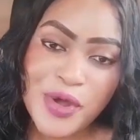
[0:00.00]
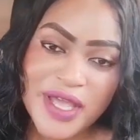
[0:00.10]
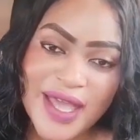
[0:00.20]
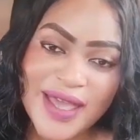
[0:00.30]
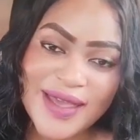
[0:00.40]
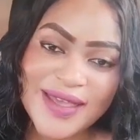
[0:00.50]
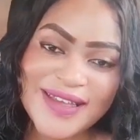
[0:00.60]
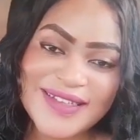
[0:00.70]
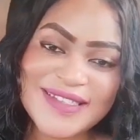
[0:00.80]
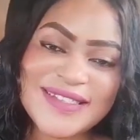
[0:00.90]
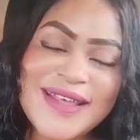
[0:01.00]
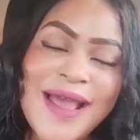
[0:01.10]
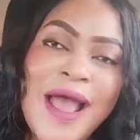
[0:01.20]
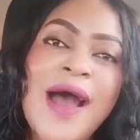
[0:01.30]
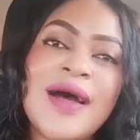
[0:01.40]
Okay, yes.
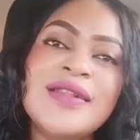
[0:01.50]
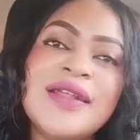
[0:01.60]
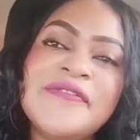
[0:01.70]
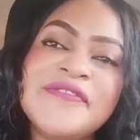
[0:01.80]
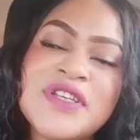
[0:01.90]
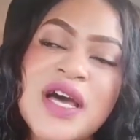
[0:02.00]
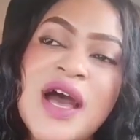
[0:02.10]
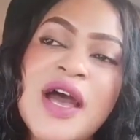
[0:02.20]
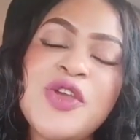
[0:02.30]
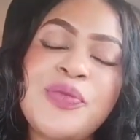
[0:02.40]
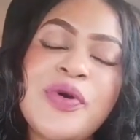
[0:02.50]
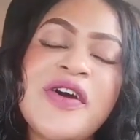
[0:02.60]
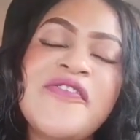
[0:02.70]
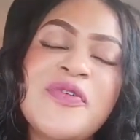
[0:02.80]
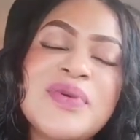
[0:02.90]
And after you
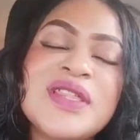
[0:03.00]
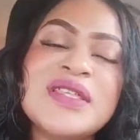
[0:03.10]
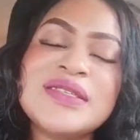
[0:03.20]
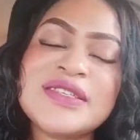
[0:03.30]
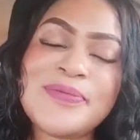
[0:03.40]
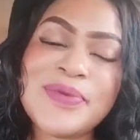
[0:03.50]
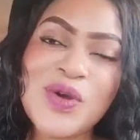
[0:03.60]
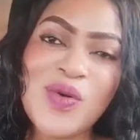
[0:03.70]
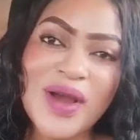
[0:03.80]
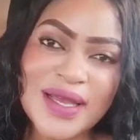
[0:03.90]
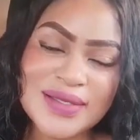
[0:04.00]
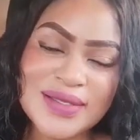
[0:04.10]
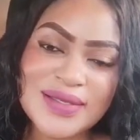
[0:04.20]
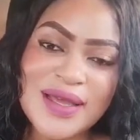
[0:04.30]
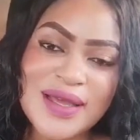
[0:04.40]
pour for me this sepi
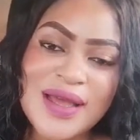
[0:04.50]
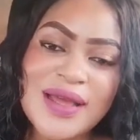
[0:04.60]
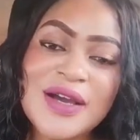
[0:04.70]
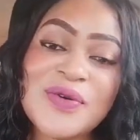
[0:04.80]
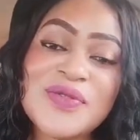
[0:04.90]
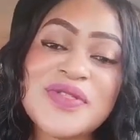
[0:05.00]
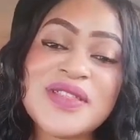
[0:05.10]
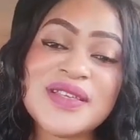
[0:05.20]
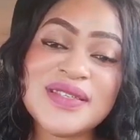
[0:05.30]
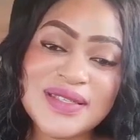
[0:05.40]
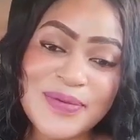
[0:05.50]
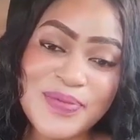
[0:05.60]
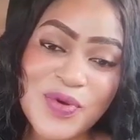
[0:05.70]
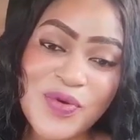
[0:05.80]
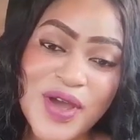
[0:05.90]
white. Now this
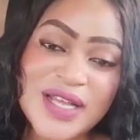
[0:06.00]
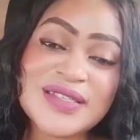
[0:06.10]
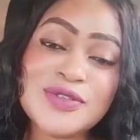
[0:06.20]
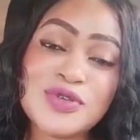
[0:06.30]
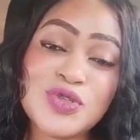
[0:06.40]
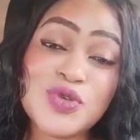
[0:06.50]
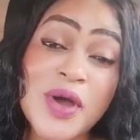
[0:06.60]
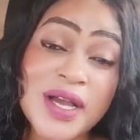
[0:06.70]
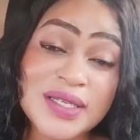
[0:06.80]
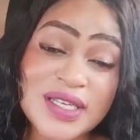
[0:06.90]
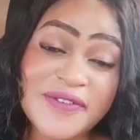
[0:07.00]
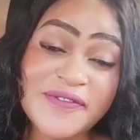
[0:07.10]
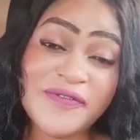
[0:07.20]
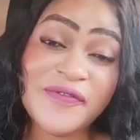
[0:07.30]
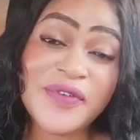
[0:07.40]
sepi white is so
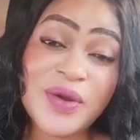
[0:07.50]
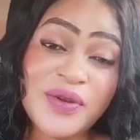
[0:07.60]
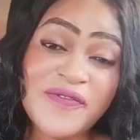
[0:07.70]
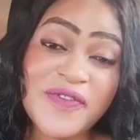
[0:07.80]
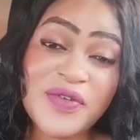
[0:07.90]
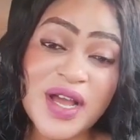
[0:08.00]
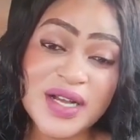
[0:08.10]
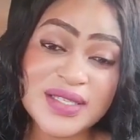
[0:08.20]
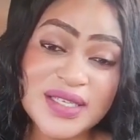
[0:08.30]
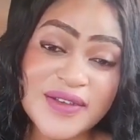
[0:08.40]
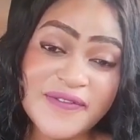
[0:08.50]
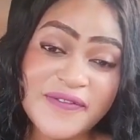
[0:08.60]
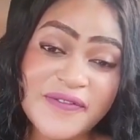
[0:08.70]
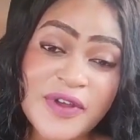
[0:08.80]
active, very, very active.